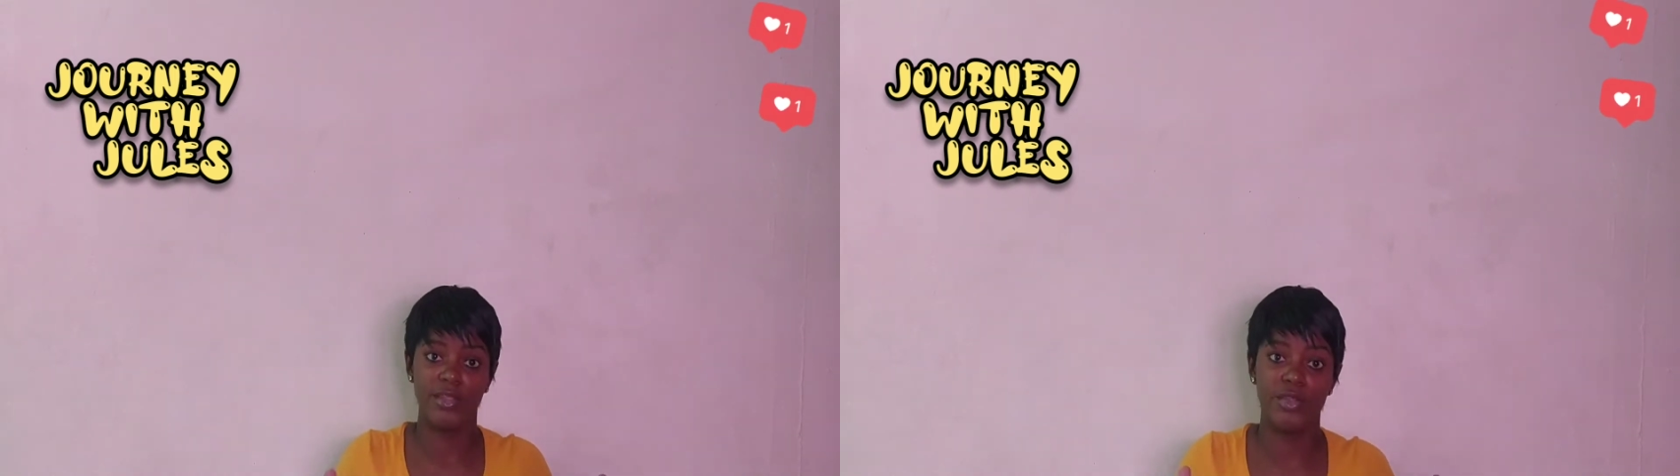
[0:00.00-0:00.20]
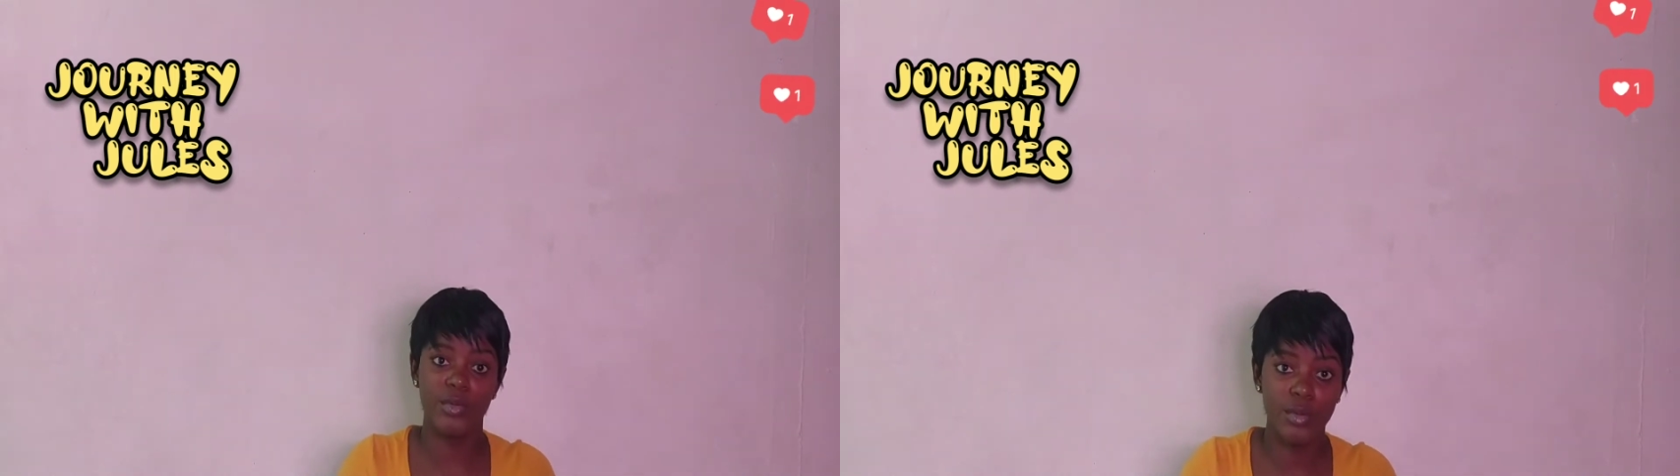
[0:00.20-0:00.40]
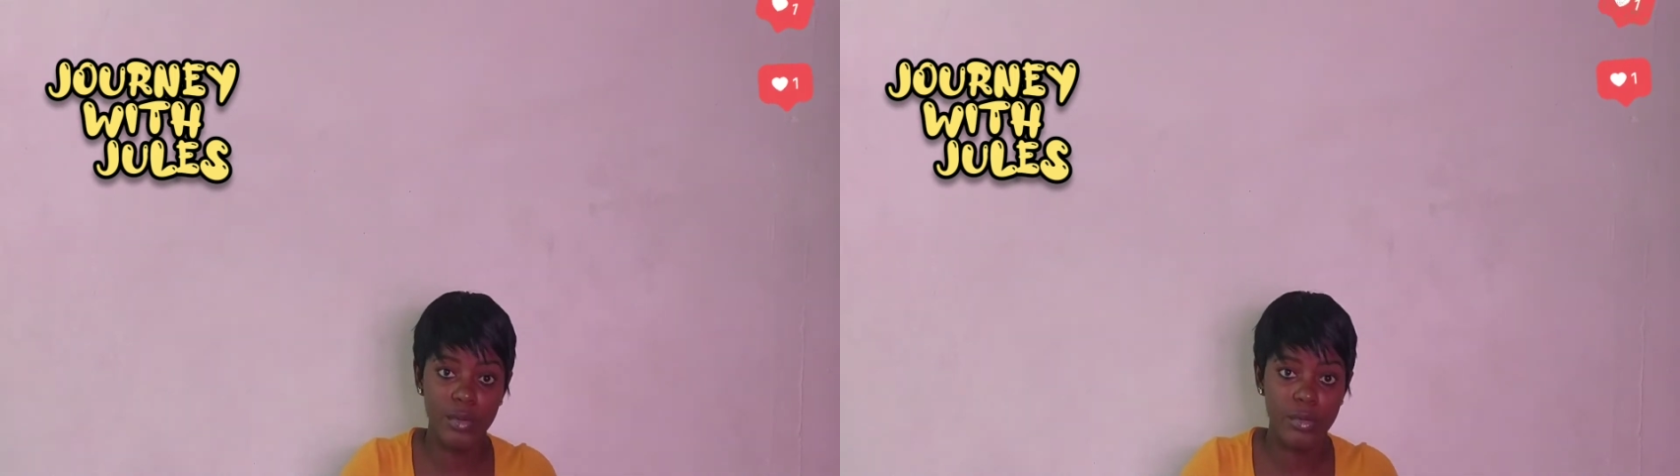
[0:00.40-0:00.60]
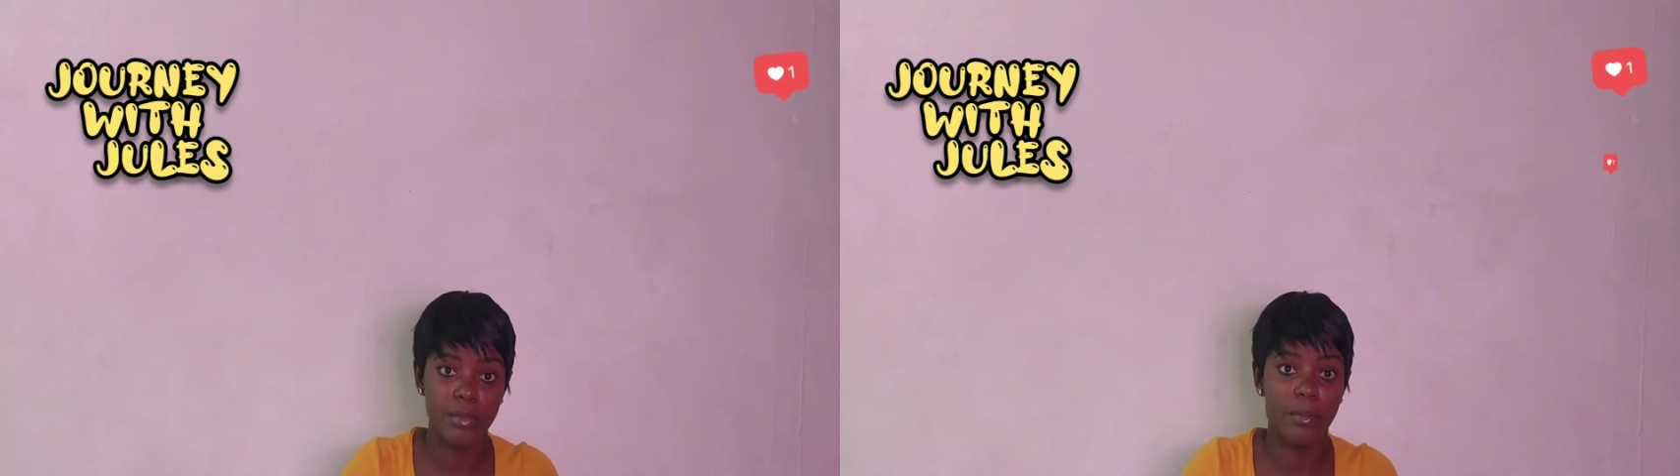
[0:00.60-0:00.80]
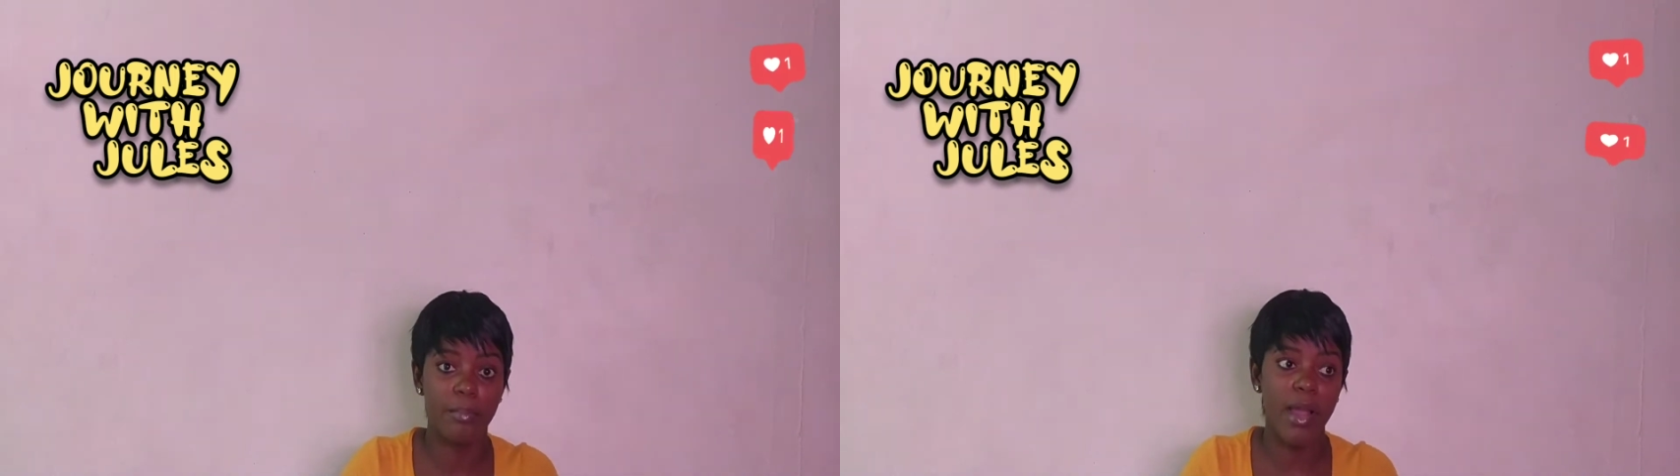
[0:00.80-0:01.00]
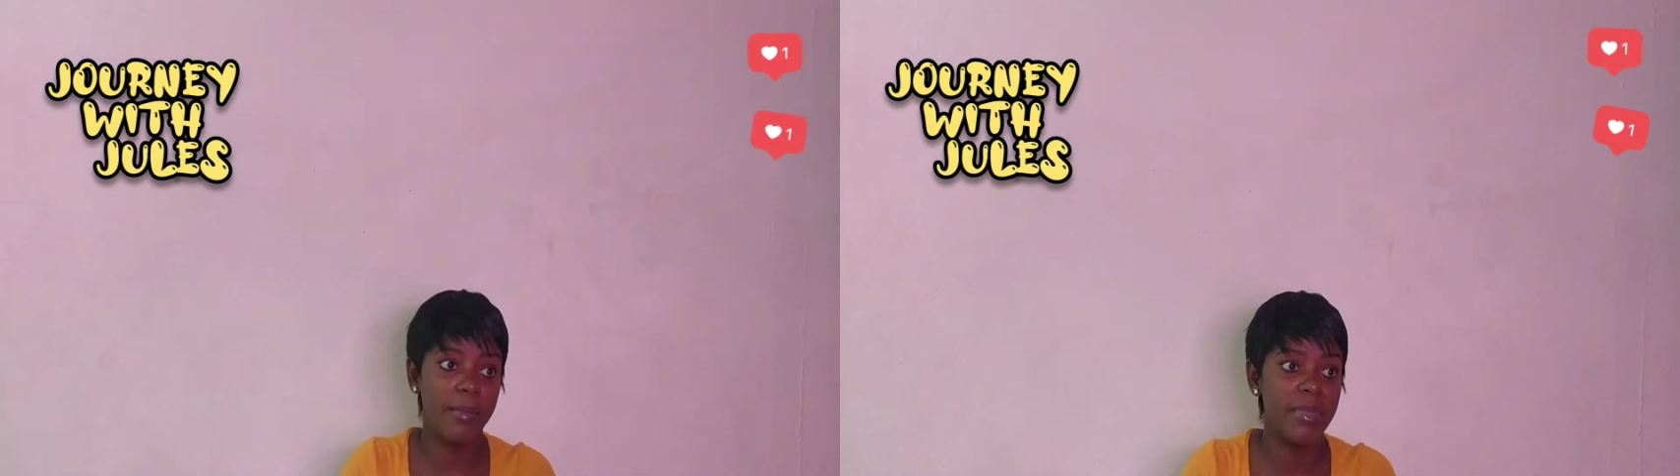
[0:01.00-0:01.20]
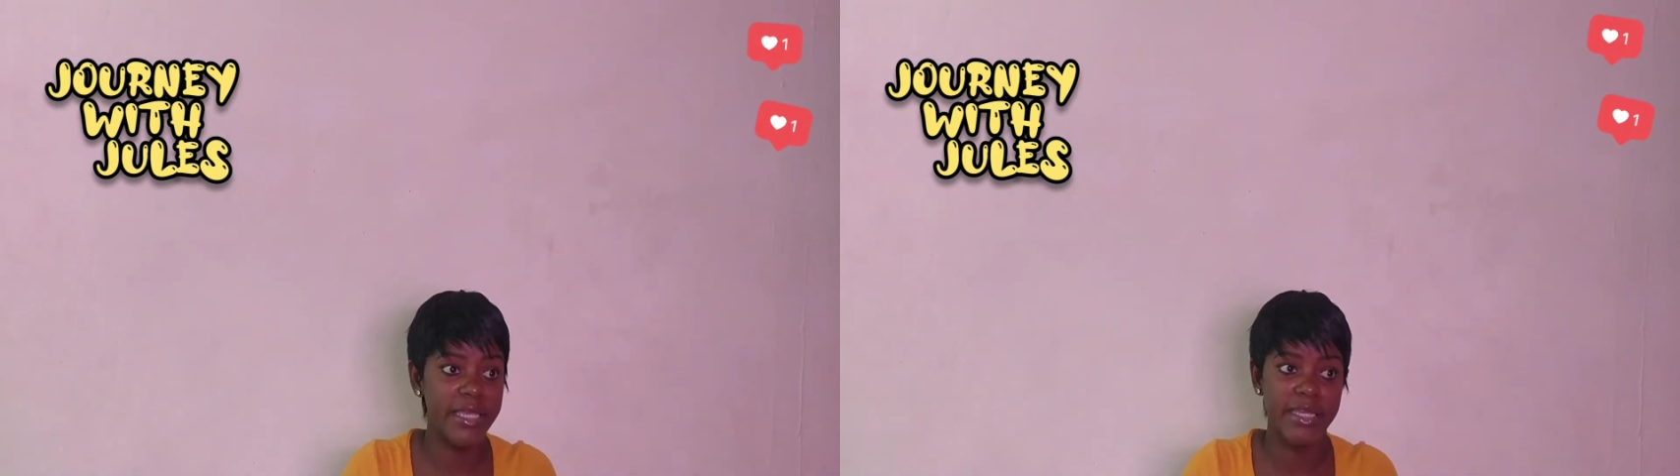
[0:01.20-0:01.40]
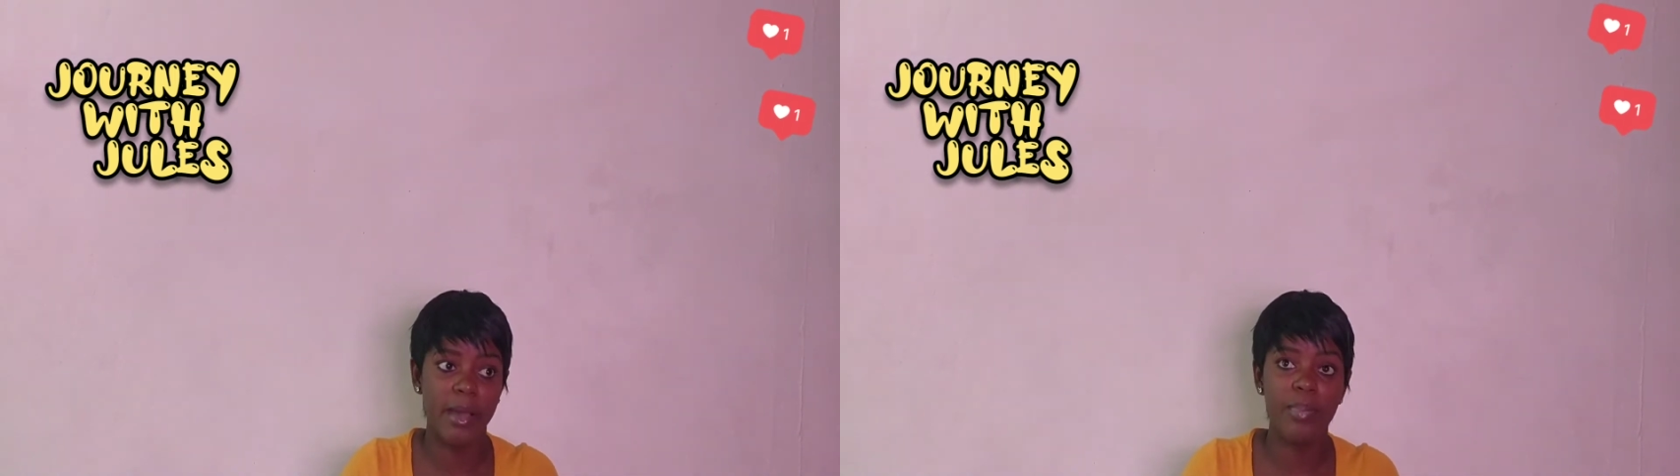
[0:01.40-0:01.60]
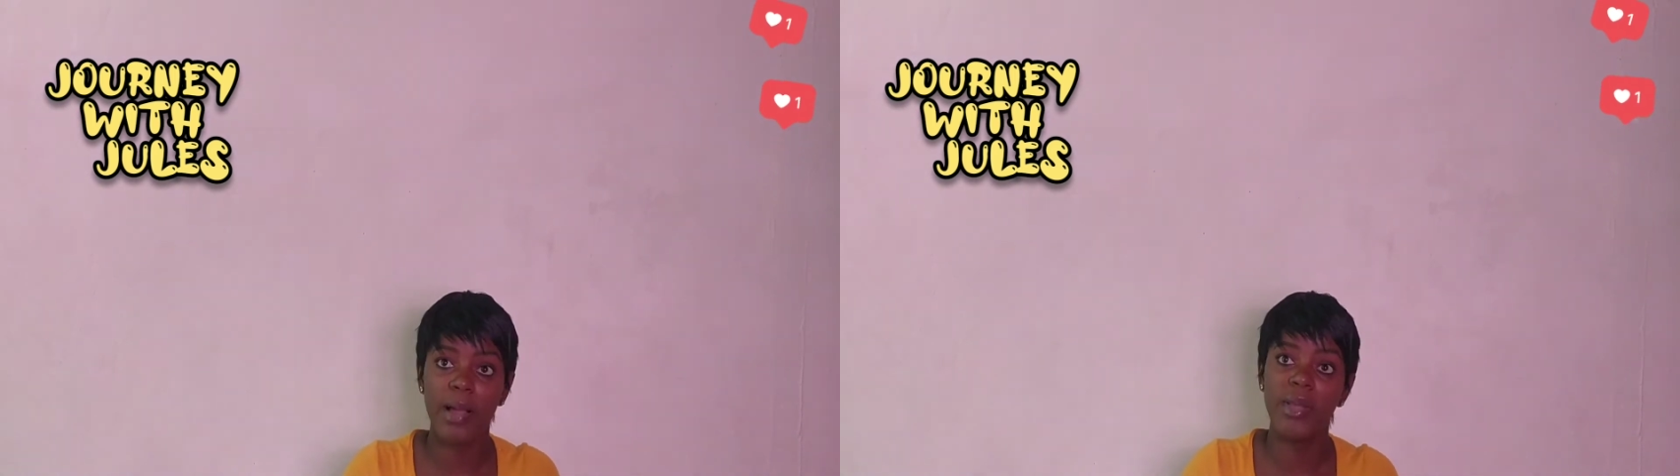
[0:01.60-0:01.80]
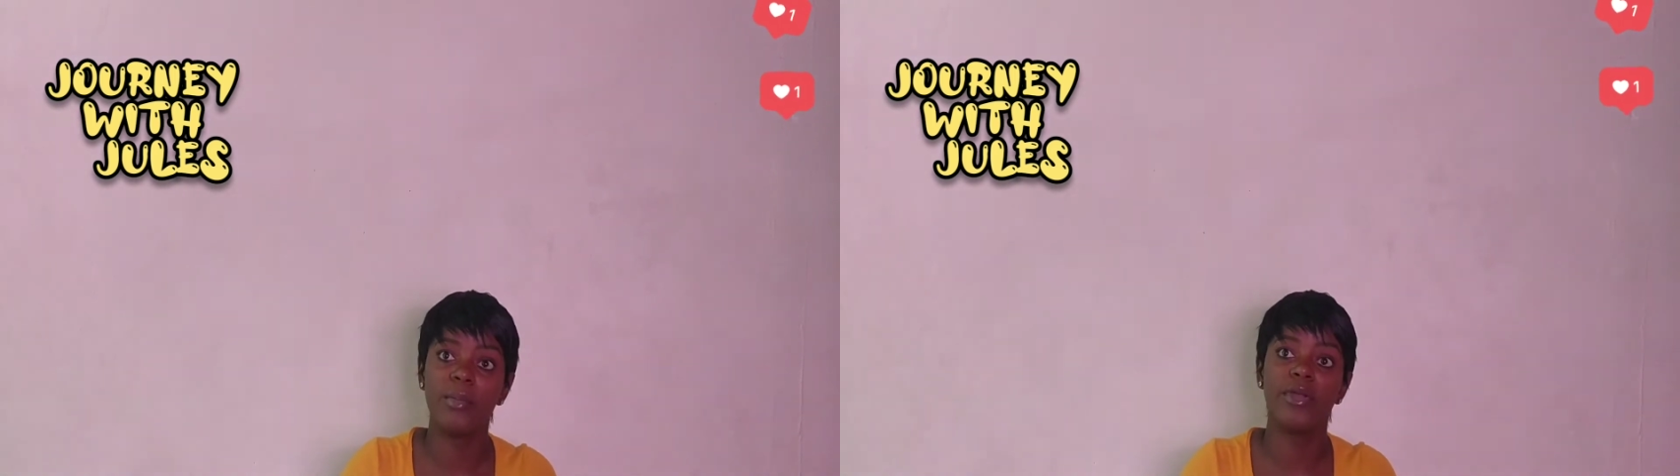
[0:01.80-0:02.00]
you probably in a
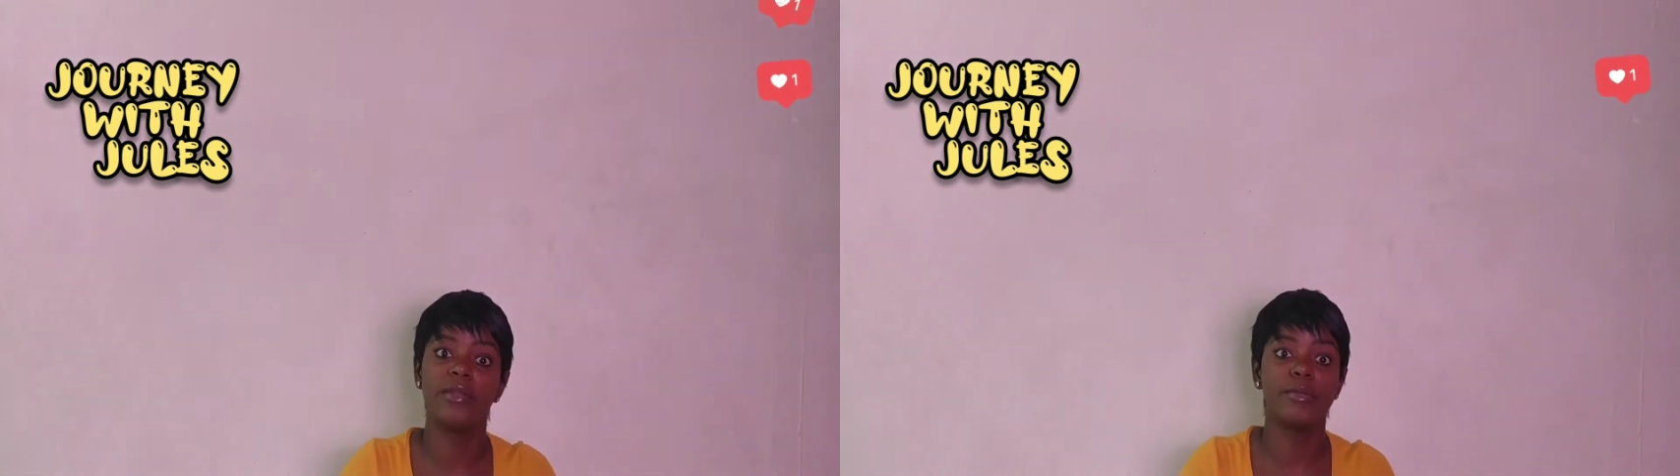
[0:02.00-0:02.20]
problem with